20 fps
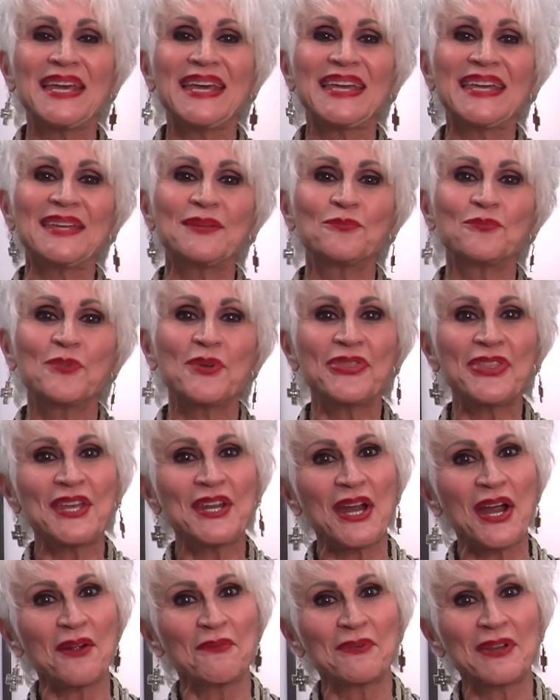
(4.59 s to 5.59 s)
within
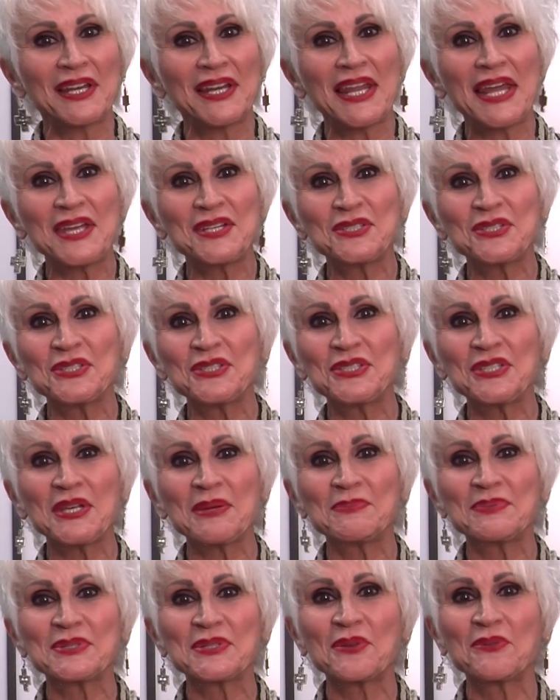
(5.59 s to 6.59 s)
our
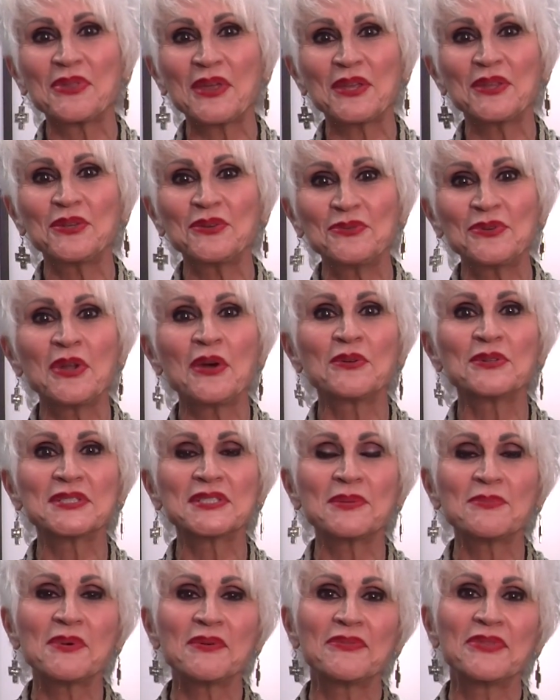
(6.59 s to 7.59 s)
relationship so that you know
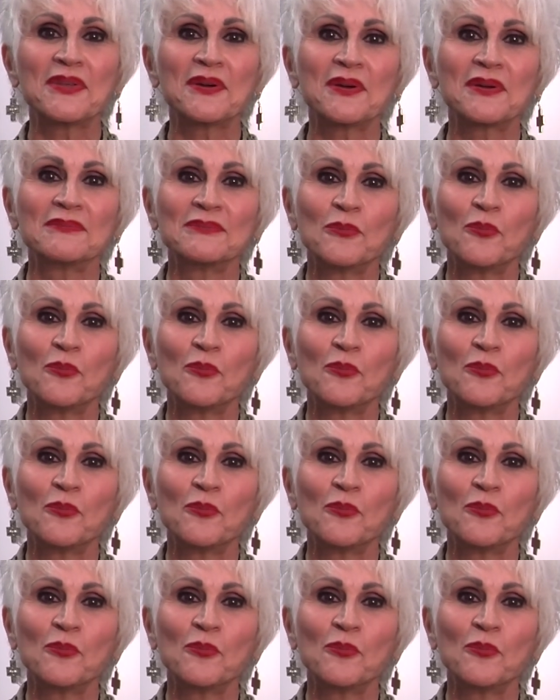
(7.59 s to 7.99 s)
some of the